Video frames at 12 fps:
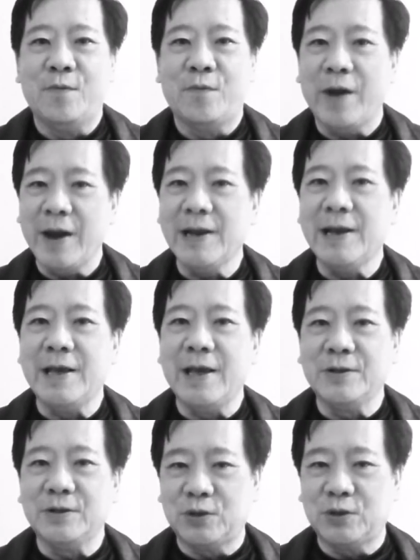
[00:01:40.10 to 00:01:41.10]

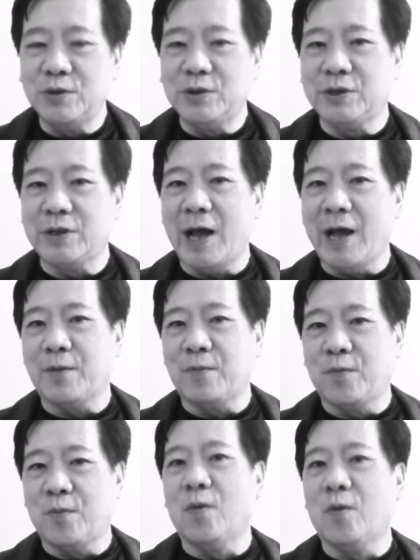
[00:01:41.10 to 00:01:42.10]
Frankly, Sun Tzu Art
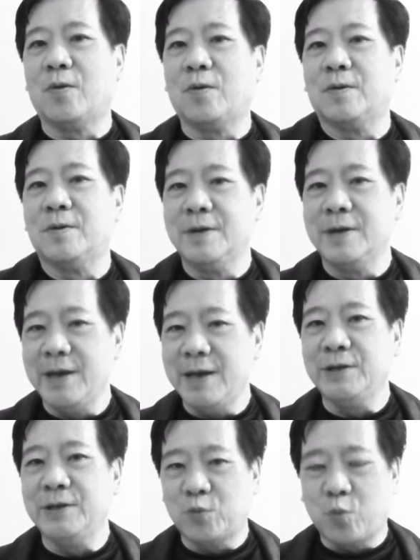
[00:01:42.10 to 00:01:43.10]
of War
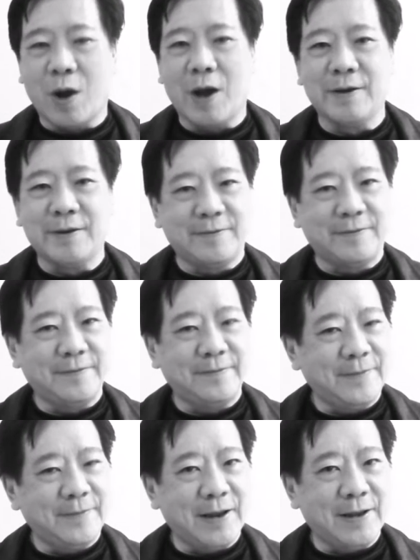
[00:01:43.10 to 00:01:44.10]
is one
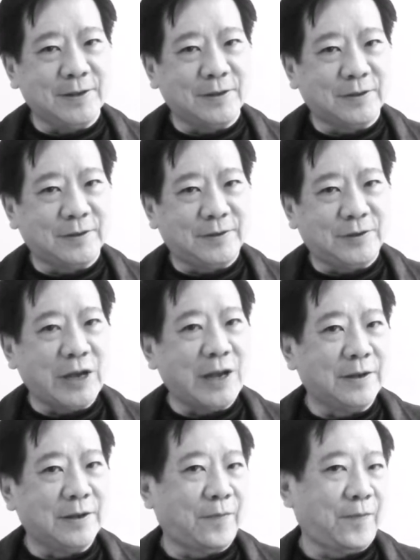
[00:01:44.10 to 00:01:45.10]
that is
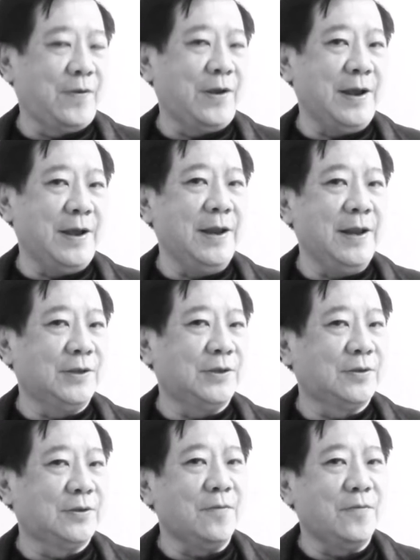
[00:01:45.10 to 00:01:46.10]
gender-free. It
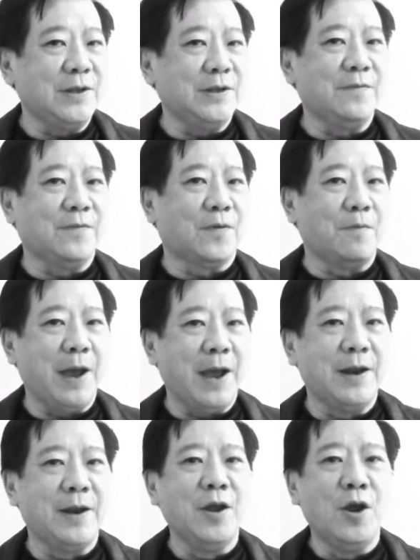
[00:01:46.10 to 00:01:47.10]
is not written for
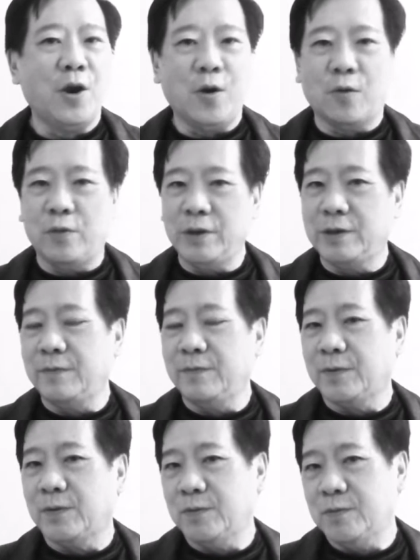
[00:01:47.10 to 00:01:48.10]
men, nor written
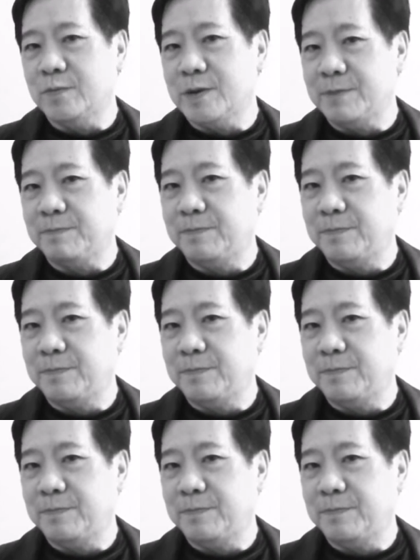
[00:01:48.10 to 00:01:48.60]
for women.